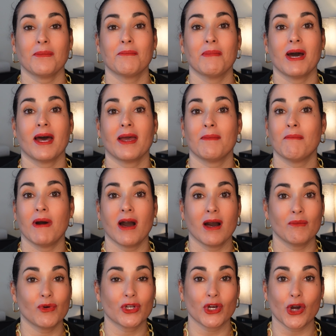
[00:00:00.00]
My
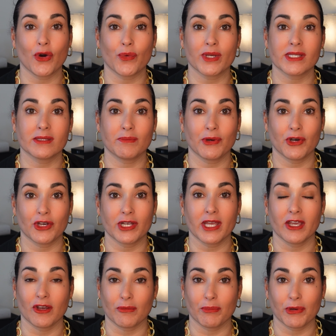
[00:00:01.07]
mom would always put
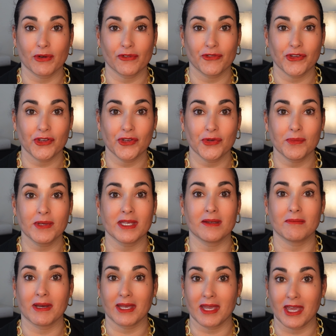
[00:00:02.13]
hair perfume
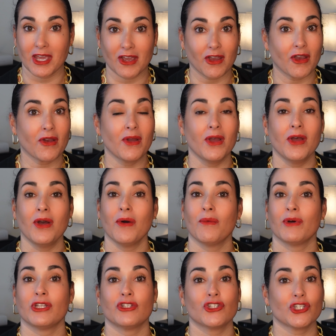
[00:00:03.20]
in my hair
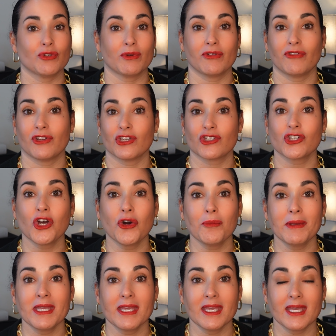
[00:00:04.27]
when she would finish
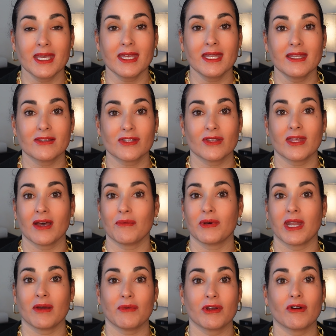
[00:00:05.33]
combing it, so that
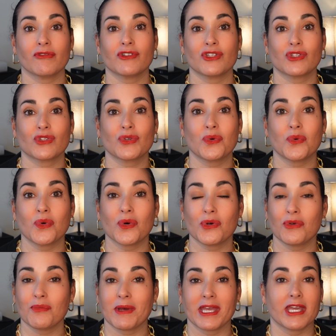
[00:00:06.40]
when I went off to
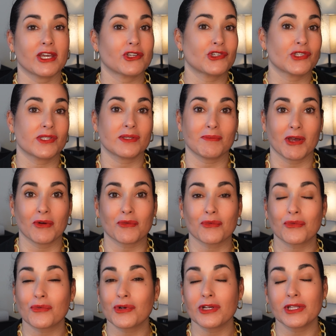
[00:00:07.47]
school, my hair just smelled
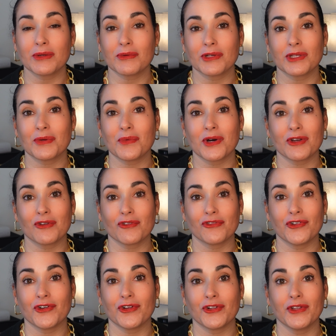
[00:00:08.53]
really, really
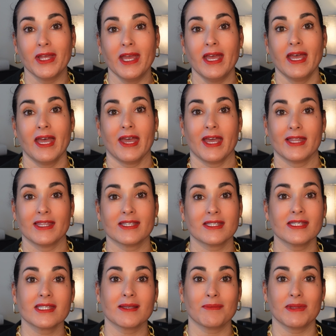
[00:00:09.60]
wonderful. And this
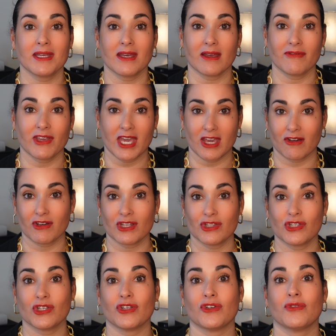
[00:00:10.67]
is something I've carried
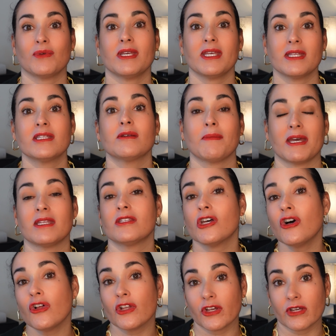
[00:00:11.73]
into my
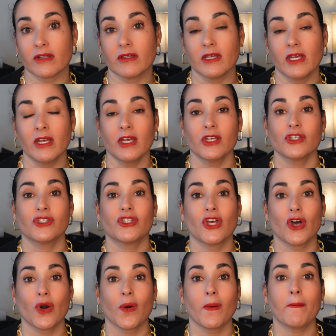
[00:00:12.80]
adulthood.
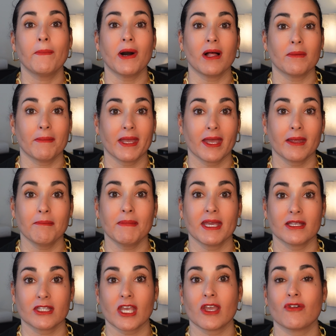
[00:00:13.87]
So Balmain
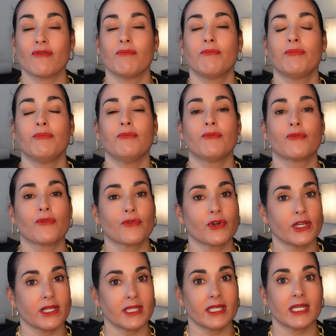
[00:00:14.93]
makes a
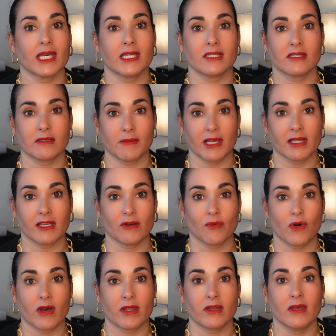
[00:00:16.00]
really nice smelling
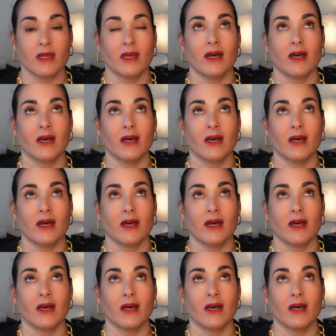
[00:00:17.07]
one.